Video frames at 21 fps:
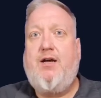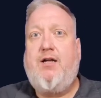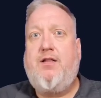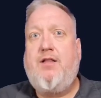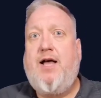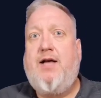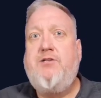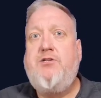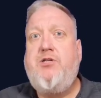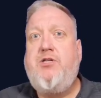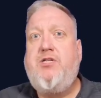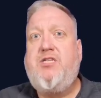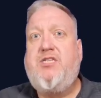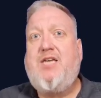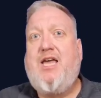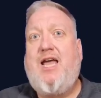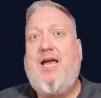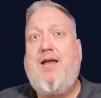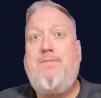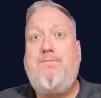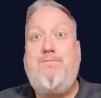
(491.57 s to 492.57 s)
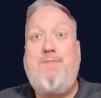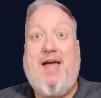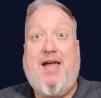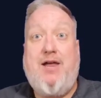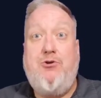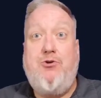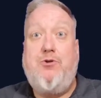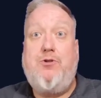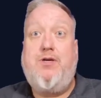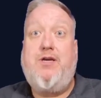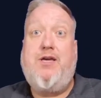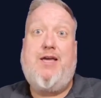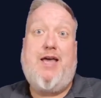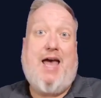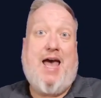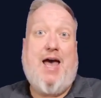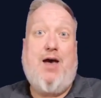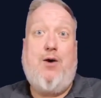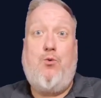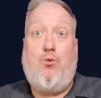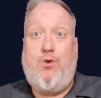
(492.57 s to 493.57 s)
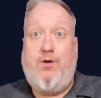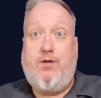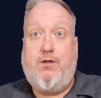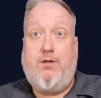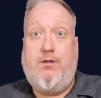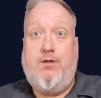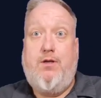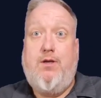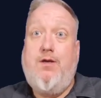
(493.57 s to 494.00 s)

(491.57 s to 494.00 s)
allows you to scan manually at will.